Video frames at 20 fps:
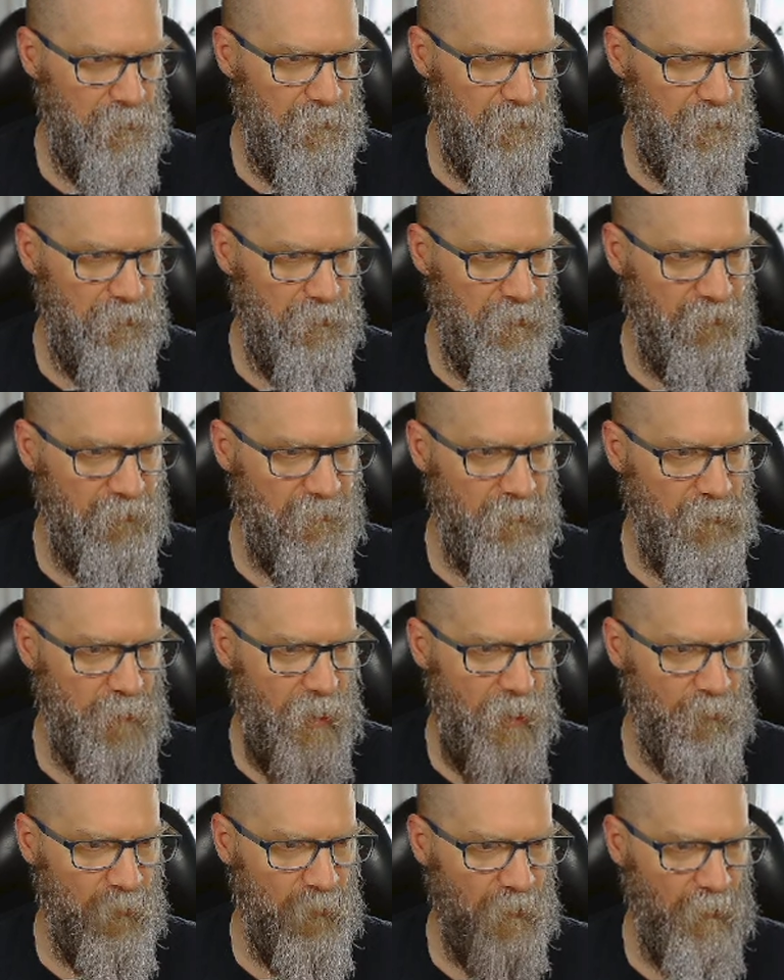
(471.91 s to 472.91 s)
It's
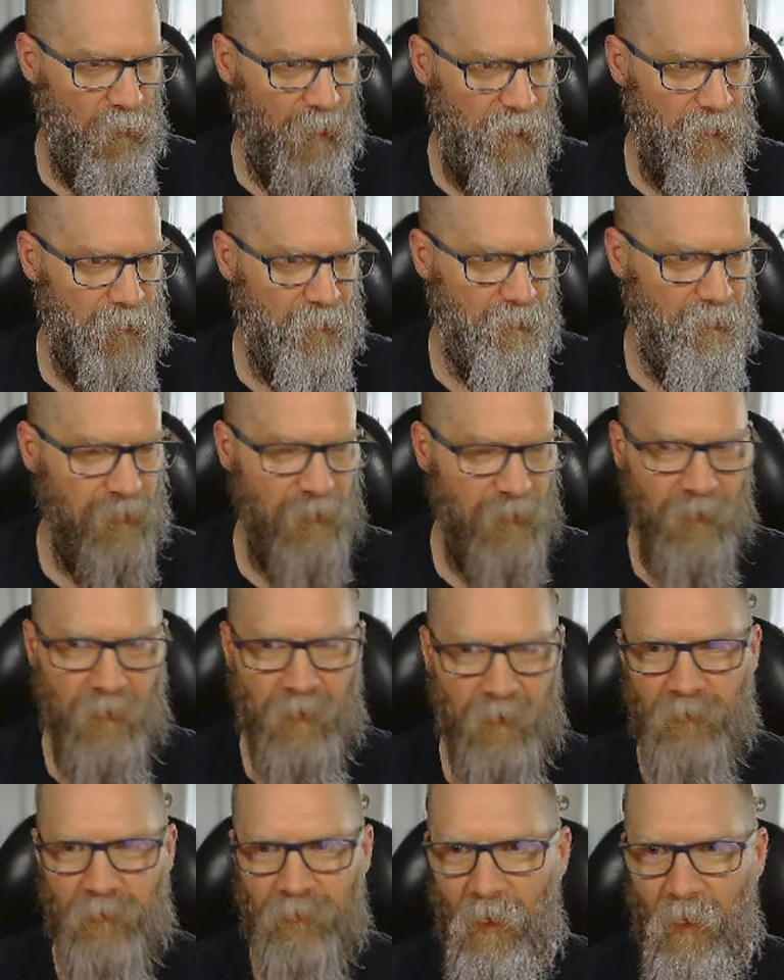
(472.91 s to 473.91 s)
not required.
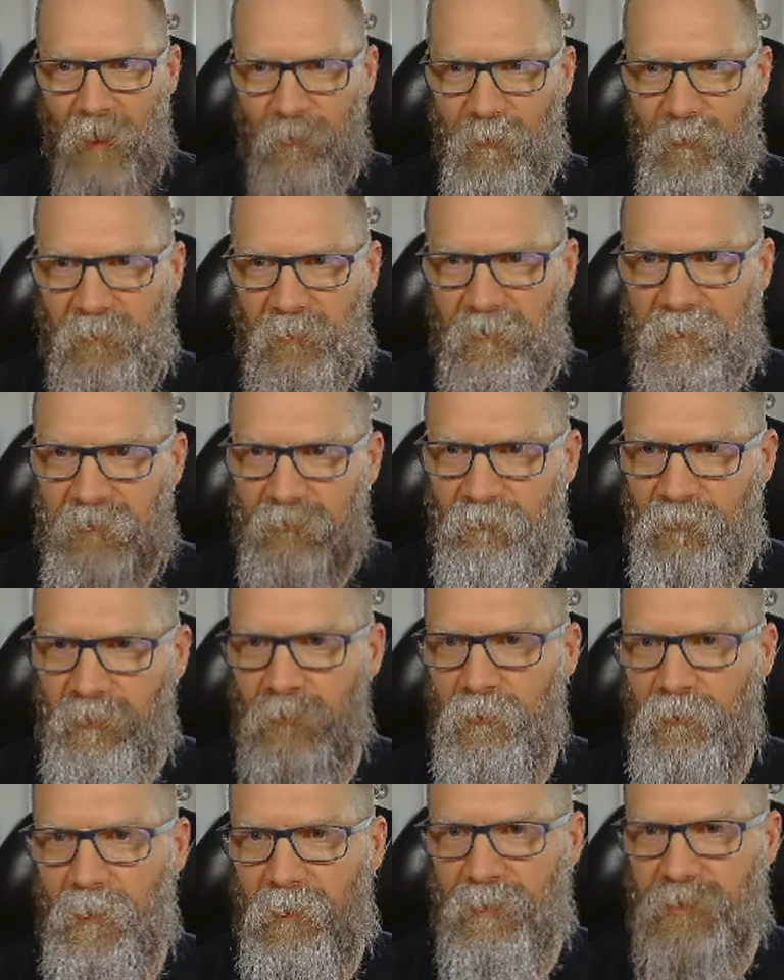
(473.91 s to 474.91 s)
So I'm going to leave the
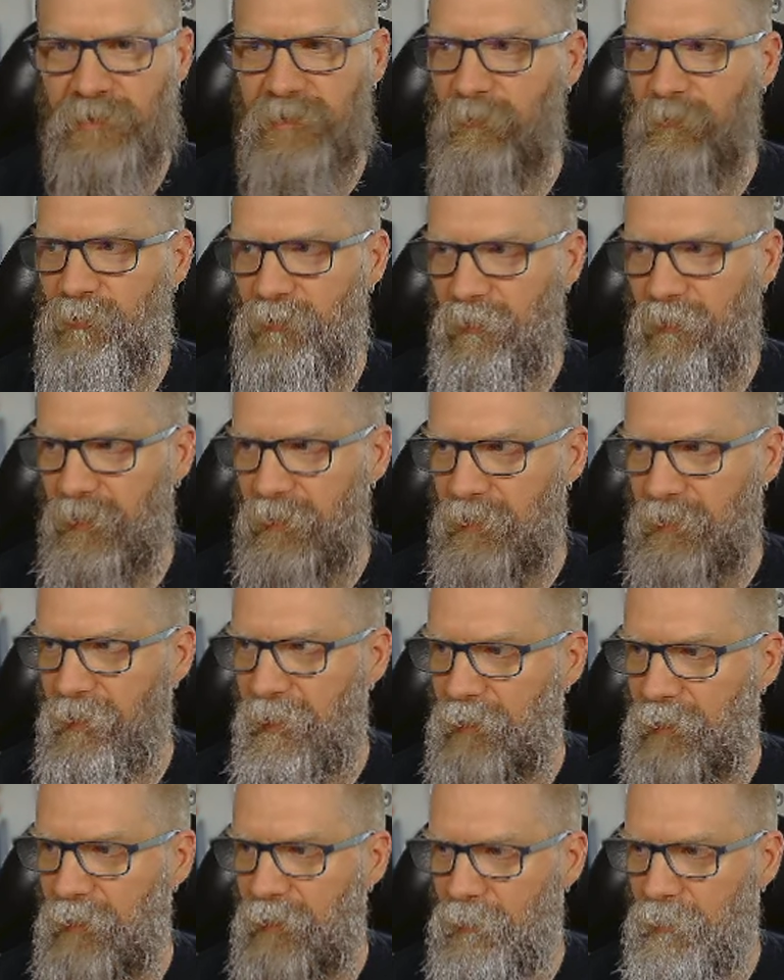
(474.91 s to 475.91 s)
launch template
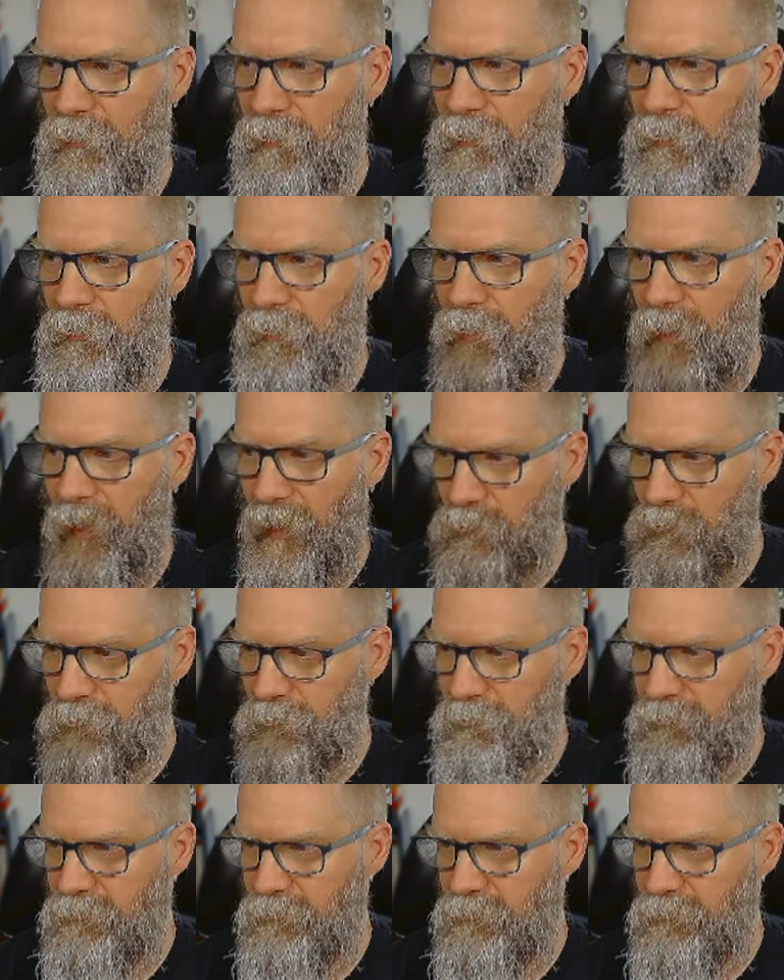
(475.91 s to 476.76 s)
name out